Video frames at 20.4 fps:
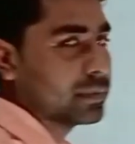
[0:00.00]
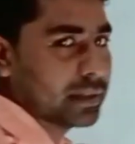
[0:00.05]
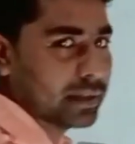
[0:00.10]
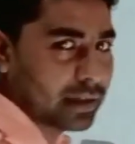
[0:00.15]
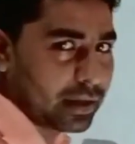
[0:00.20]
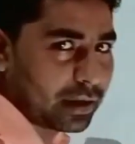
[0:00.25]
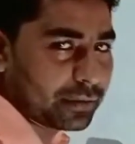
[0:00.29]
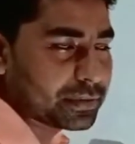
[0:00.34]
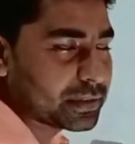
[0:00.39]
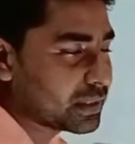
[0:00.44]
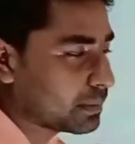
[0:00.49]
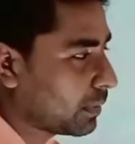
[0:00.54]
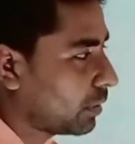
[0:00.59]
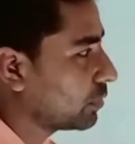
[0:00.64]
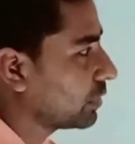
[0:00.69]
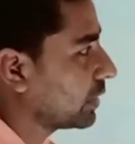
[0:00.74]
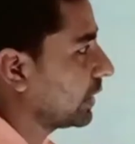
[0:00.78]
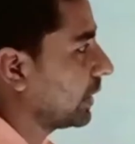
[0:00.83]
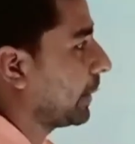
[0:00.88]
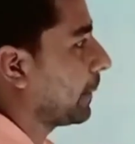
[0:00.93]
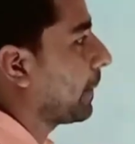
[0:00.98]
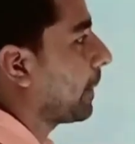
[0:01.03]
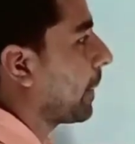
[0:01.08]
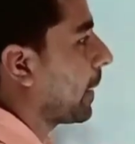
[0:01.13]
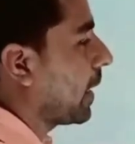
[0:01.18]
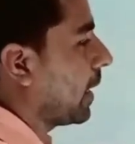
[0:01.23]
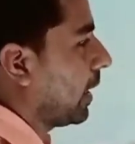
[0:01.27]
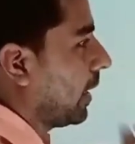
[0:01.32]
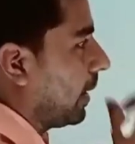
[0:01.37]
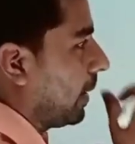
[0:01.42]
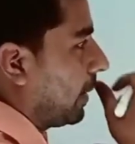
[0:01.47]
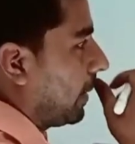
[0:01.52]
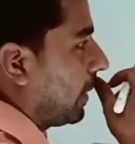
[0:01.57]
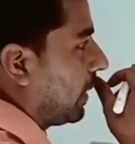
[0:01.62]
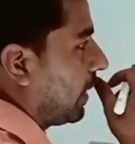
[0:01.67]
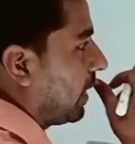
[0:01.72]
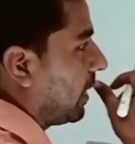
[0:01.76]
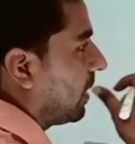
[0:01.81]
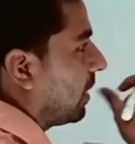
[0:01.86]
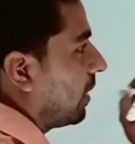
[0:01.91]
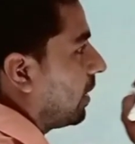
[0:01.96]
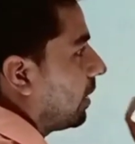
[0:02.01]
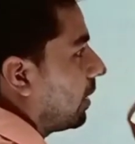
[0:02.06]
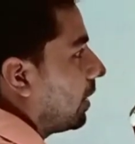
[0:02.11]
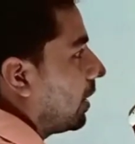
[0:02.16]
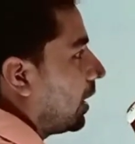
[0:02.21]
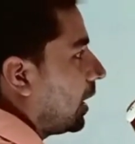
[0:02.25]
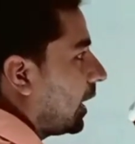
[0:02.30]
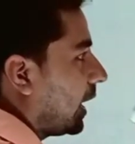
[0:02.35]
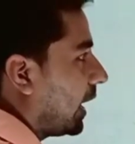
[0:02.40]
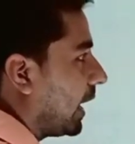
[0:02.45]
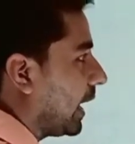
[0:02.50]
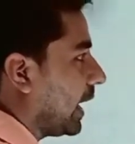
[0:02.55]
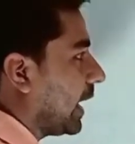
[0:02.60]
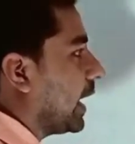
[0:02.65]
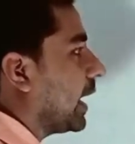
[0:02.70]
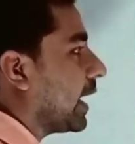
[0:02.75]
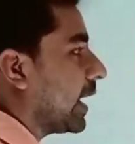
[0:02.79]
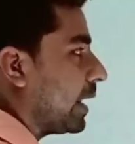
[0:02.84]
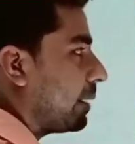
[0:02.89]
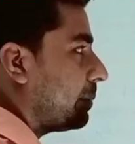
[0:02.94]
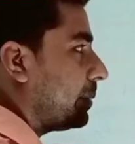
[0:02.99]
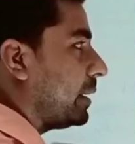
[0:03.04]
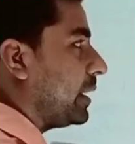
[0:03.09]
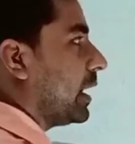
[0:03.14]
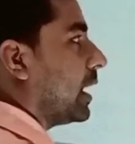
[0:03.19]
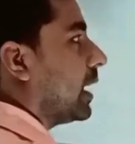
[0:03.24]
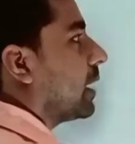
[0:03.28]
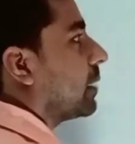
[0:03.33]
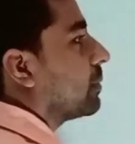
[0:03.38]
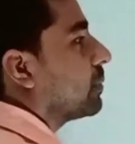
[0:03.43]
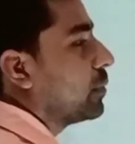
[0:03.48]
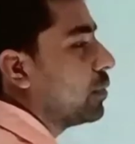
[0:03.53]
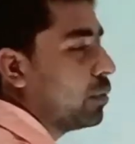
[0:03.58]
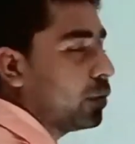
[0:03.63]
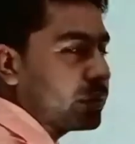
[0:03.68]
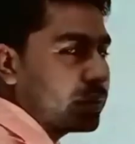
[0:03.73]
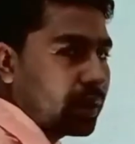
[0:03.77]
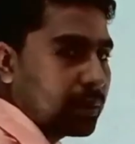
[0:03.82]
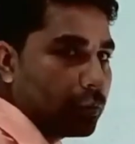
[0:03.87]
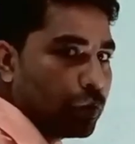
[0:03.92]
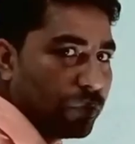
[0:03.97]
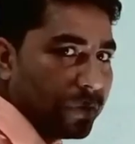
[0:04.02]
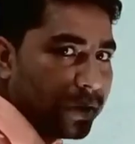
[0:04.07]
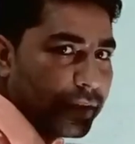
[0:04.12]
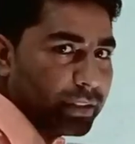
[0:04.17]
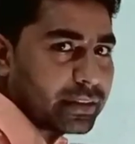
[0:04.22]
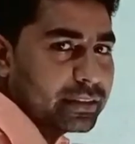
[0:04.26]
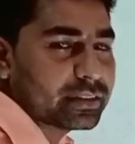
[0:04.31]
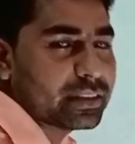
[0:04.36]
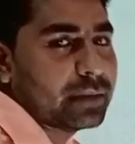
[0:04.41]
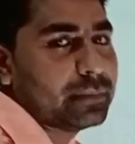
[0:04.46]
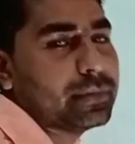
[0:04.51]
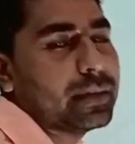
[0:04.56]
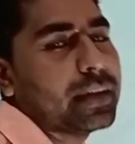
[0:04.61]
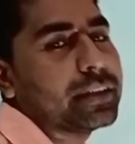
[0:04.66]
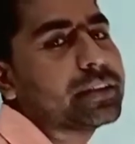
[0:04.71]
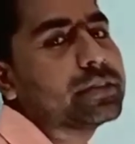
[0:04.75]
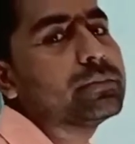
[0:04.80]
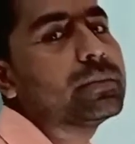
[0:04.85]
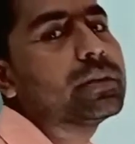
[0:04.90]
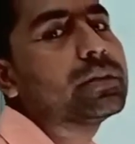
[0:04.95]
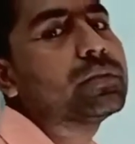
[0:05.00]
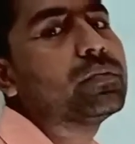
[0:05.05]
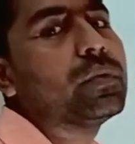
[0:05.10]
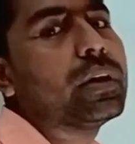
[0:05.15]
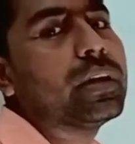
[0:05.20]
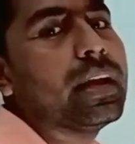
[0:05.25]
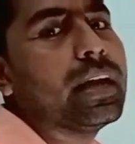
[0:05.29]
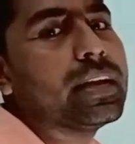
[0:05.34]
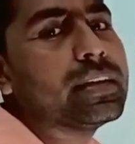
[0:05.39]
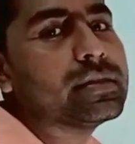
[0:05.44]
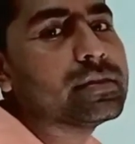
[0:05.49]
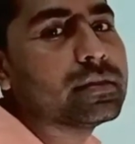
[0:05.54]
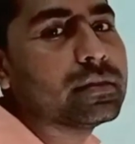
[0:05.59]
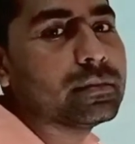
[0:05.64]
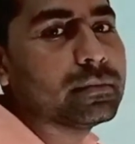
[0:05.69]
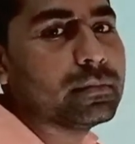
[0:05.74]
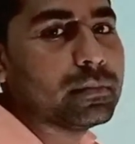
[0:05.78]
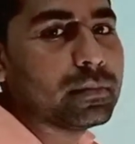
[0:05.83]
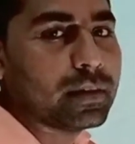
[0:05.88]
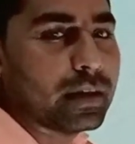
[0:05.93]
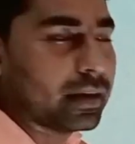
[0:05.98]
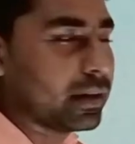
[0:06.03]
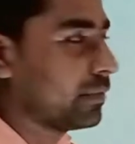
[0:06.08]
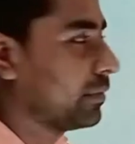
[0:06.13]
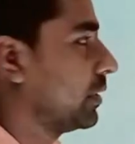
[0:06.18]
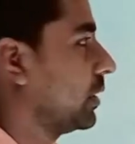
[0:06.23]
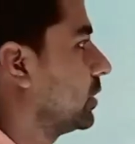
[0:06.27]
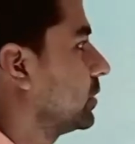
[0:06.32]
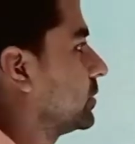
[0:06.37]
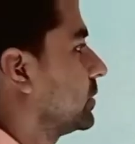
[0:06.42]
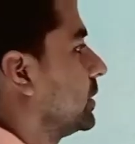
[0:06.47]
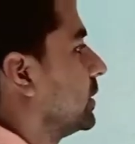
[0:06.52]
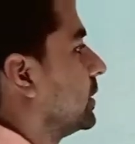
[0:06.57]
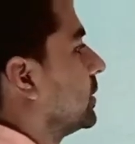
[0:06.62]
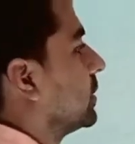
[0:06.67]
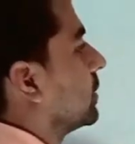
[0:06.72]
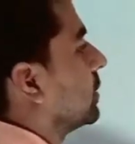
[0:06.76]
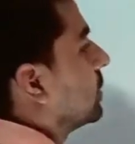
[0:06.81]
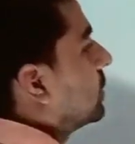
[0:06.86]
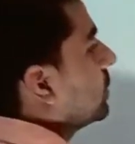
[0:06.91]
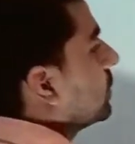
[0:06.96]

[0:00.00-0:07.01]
The graph is about A. A and B are both are moving in the same direction, but one has greater velocity.